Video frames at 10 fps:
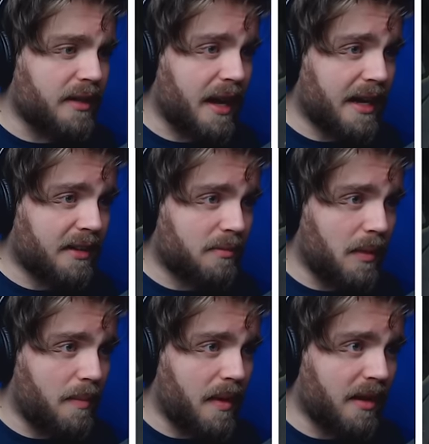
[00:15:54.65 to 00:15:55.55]
I guess
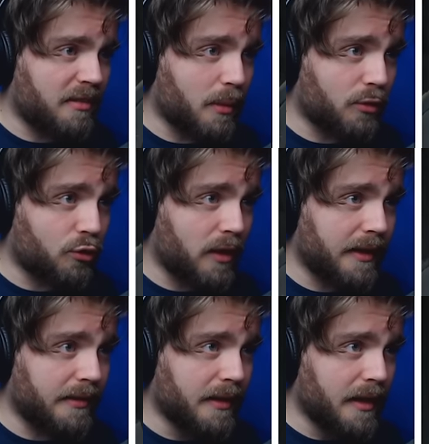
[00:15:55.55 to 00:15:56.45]
I might as well try
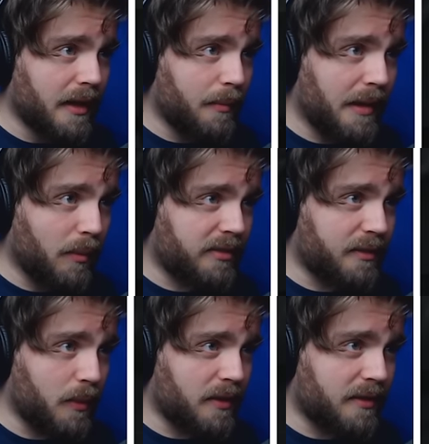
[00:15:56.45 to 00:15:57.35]
it. I mean, what's
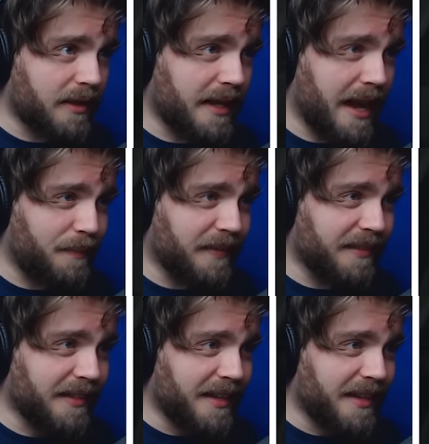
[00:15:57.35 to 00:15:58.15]
the worst that can happen?